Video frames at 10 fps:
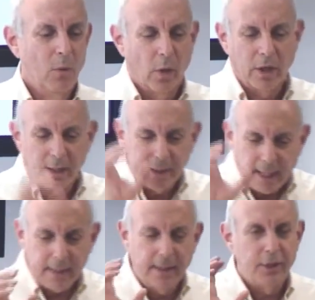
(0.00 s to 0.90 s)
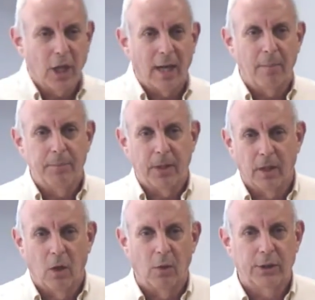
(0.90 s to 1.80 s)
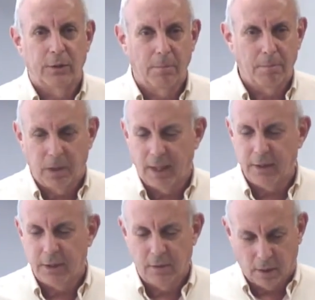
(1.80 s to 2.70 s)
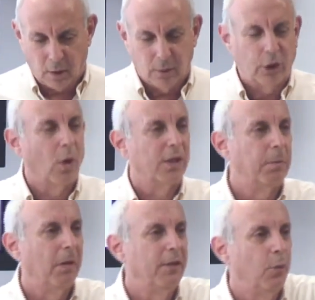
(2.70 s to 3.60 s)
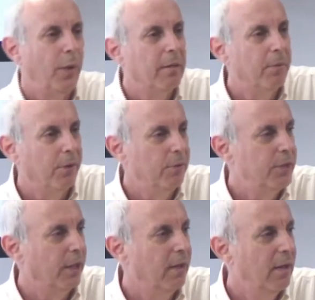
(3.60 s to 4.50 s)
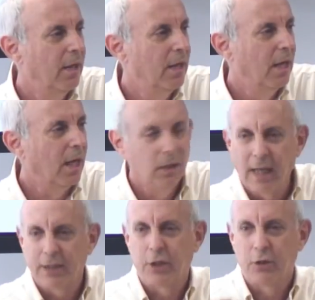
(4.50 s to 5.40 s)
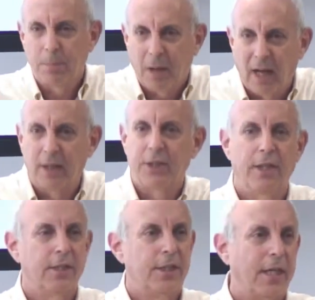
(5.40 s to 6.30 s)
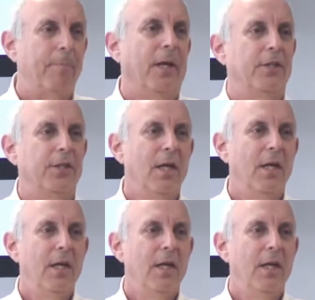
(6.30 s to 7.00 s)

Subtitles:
We're going to take the job to the lowest cost place we can produce it, unless there's policy to stop us.